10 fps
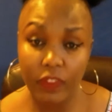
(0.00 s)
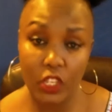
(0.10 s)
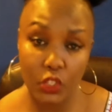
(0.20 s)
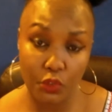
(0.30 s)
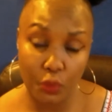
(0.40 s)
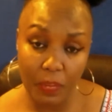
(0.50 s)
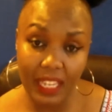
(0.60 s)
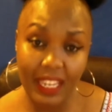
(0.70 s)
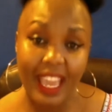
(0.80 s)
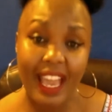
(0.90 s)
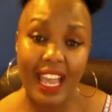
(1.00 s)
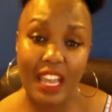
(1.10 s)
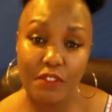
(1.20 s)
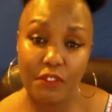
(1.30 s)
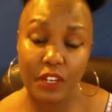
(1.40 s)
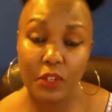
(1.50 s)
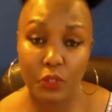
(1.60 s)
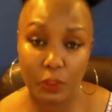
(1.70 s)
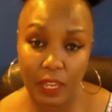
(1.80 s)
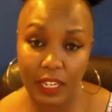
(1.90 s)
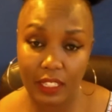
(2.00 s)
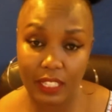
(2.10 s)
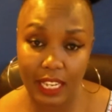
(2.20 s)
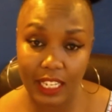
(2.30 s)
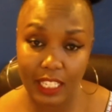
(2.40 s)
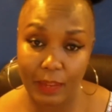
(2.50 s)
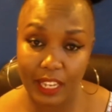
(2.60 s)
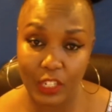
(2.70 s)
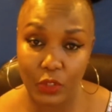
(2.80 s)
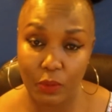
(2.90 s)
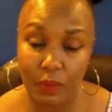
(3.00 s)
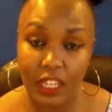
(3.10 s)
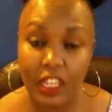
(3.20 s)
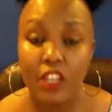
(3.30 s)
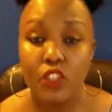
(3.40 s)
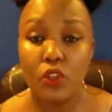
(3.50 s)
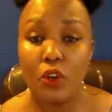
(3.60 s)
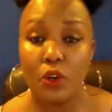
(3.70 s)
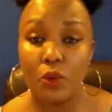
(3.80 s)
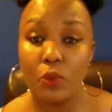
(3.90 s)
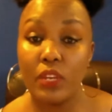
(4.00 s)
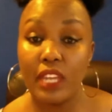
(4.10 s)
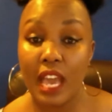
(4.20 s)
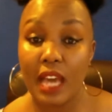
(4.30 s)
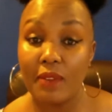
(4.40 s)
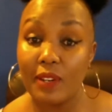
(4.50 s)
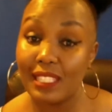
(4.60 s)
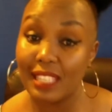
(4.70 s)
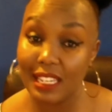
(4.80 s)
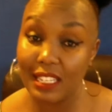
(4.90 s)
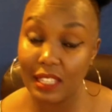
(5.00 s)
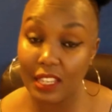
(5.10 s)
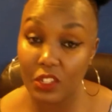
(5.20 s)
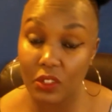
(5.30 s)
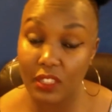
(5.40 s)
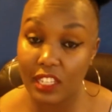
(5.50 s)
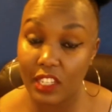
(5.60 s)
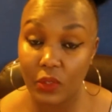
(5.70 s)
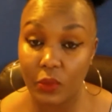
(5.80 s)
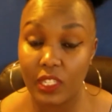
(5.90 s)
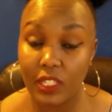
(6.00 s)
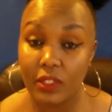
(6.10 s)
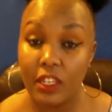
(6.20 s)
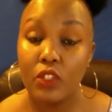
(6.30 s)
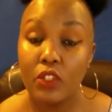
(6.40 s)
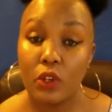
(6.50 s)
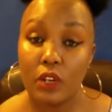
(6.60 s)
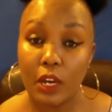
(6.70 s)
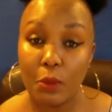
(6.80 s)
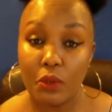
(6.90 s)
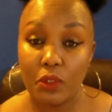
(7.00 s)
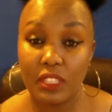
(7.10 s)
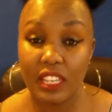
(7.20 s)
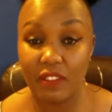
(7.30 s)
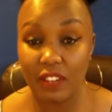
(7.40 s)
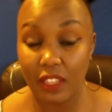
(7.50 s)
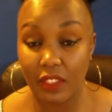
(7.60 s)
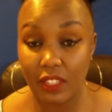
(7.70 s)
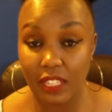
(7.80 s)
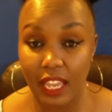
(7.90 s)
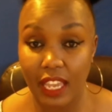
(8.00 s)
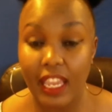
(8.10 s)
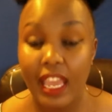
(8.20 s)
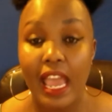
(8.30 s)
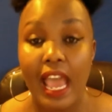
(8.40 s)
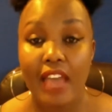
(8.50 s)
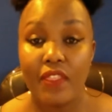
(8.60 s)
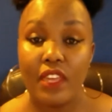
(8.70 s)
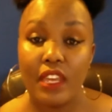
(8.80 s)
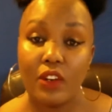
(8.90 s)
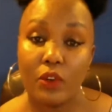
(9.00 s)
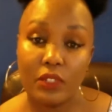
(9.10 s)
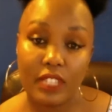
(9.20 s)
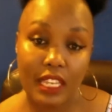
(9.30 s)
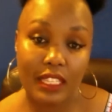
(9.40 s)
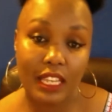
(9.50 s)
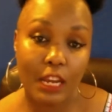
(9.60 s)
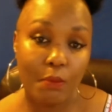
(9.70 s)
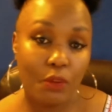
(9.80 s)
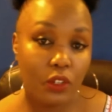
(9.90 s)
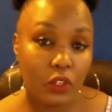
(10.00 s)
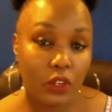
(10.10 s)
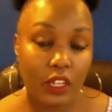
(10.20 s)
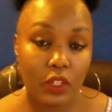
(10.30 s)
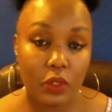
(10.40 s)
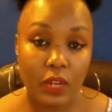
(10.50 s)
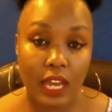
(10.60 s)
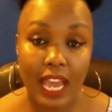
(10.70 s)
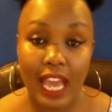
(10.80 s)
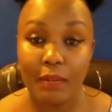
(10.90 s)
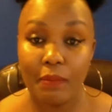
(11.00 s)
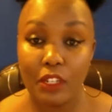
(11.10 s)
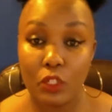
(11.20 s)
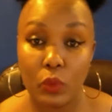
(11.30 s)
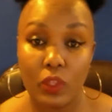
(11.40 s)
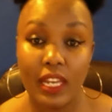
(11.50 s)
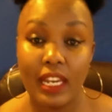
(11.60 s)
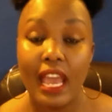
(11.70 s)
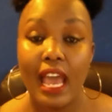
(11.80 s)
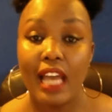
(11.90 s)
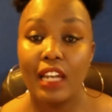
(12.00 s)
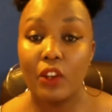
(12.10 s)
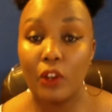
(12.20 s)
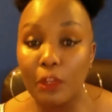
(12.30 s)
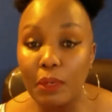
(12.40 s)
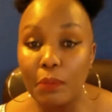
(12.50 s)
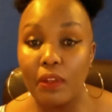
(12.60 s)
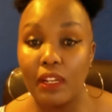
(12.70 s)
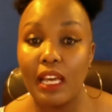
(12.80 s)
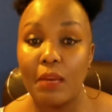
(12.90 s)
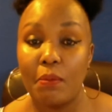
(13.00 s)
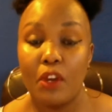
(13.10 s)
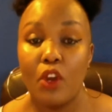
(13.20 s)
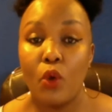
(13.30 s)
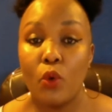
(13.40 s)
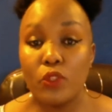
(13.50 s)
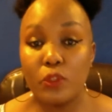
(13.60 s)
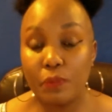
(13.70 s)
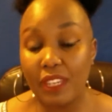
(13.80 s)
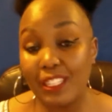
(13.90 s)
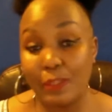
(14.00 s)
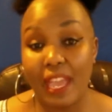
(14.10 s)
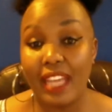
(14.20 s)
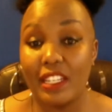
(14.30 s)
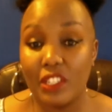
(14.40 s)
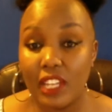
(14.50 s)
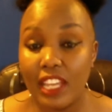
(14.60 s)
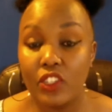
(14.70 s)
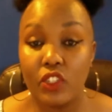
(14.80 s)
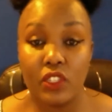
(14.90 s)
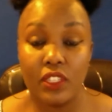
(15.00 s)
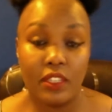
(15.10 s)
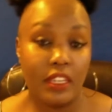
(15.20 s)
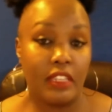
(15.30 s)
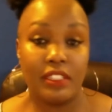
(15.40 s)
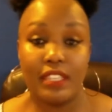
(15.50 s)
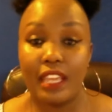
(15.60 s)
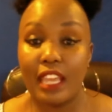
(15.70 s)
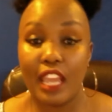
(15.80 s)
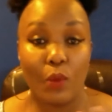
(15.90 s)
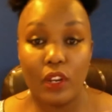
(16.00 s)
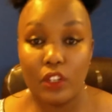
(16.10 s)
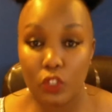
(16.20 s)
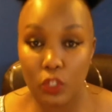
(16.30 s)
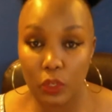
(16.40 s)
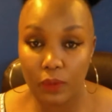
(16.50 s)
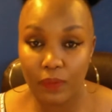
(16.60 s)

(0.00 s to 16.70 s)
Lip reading: So for me, I have a friend who's studying Spanish with me. So we have our study sessions. We just talk almost every other day. And then on days that I'm not talking to her, I'll make sure that I'll call people up who speak Spanish and just say a word or two.